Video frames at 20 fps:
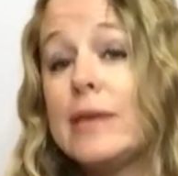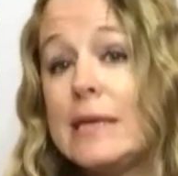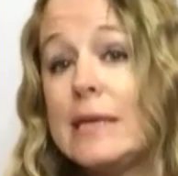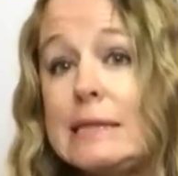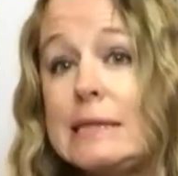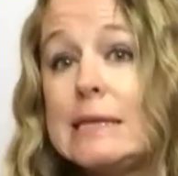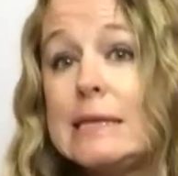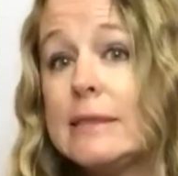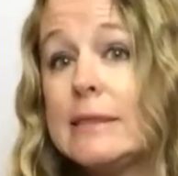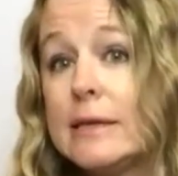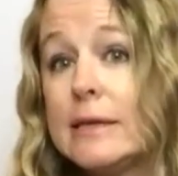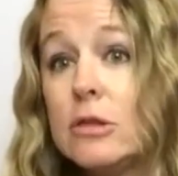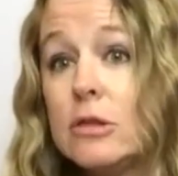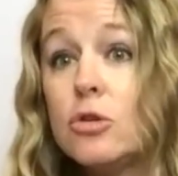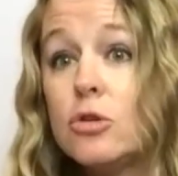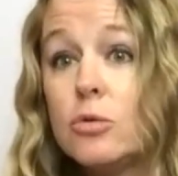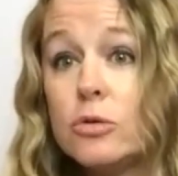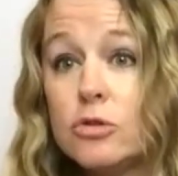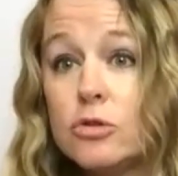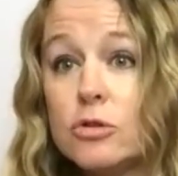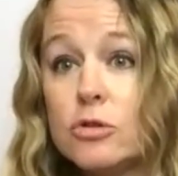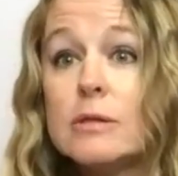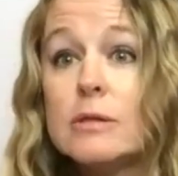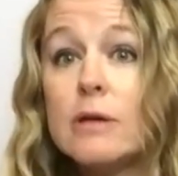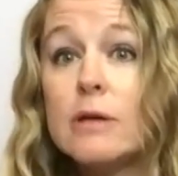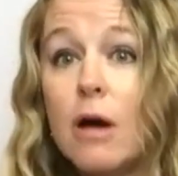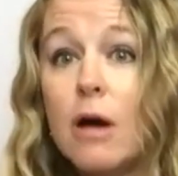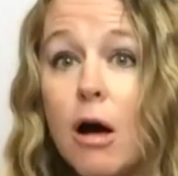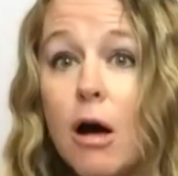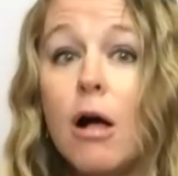easy thing to do is just
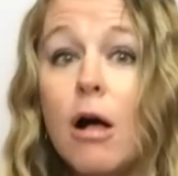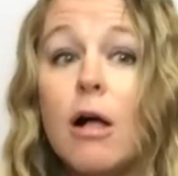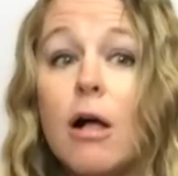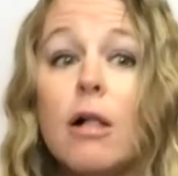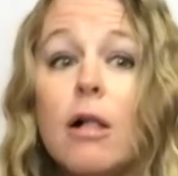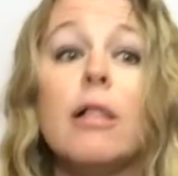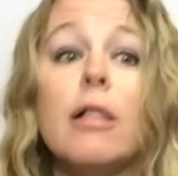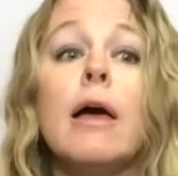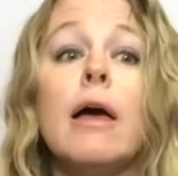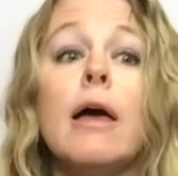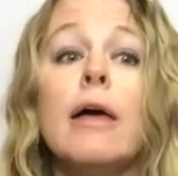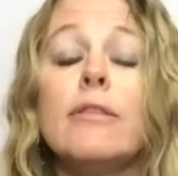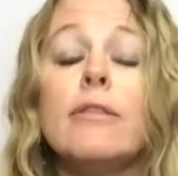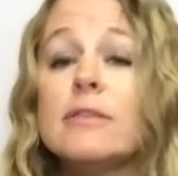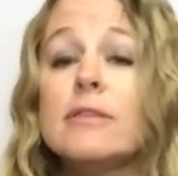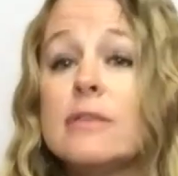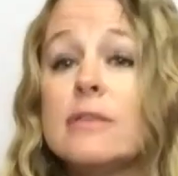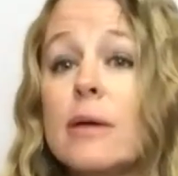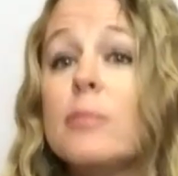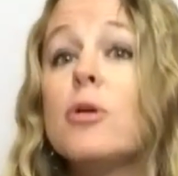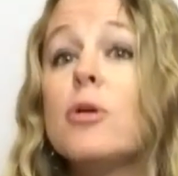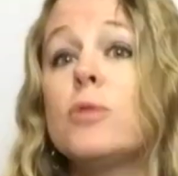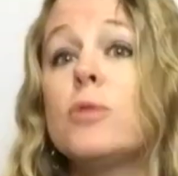call this number,